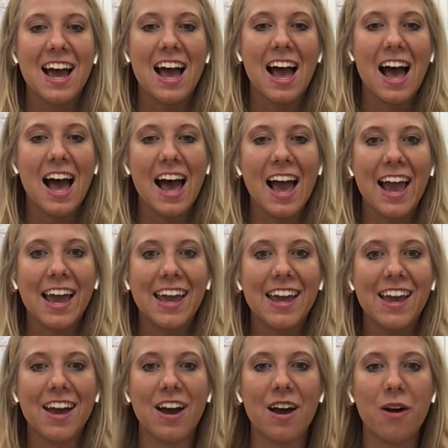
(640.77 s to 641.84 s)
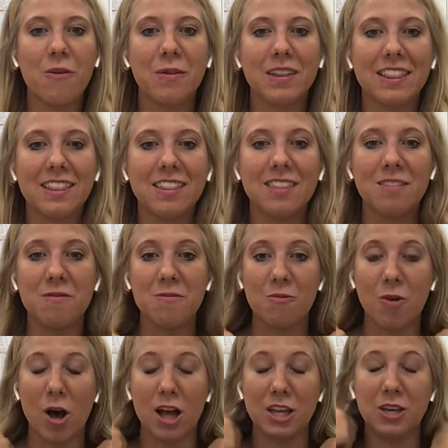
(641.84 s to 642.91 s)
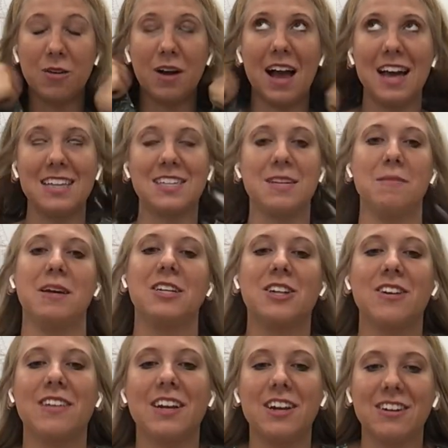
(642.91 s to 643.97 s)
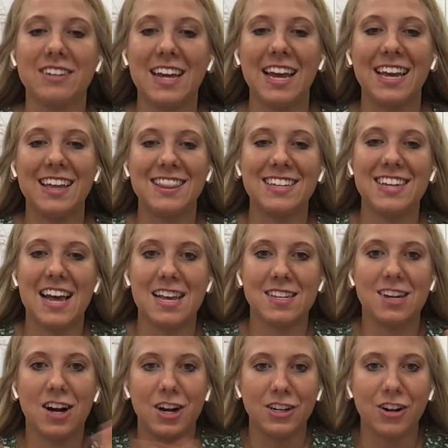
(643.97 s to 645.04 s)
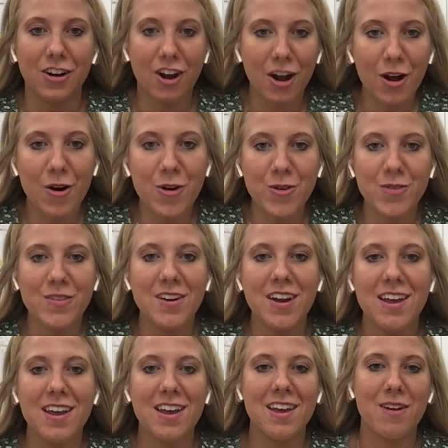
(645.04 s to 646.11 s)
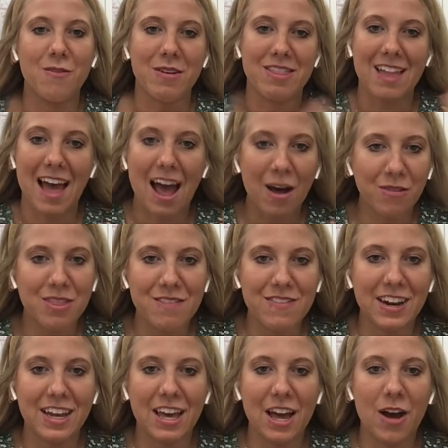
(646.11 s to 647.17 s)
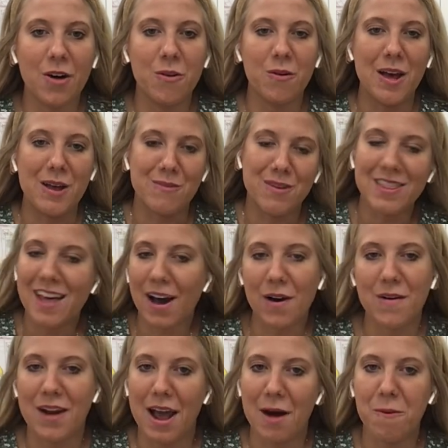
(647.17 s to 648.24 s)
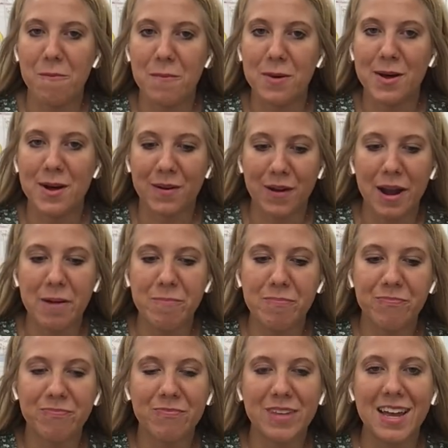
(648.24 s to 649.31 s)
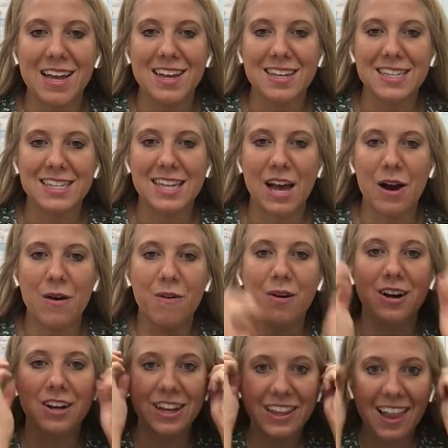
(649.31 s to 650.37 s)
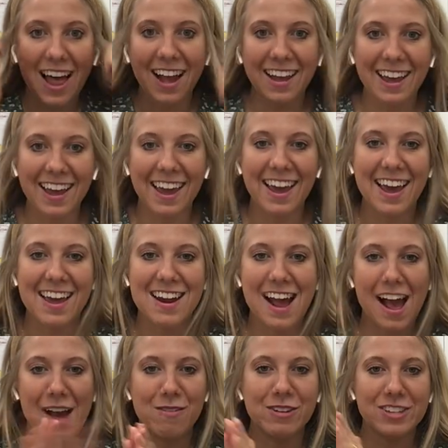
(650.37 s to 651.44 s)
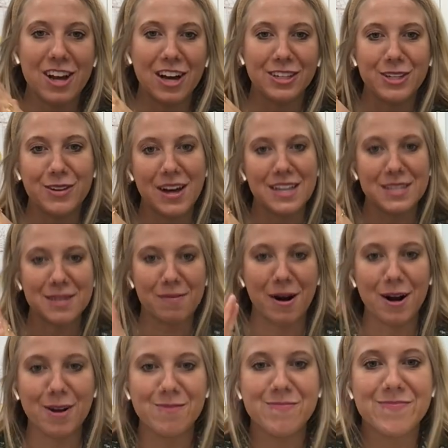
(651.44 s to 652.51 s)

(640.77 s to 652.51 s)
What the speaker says: I would want you guys to make sure that you're taking the test on your own, without the video and without help, okay? So good luck, and I will talk to you guys tomorrow.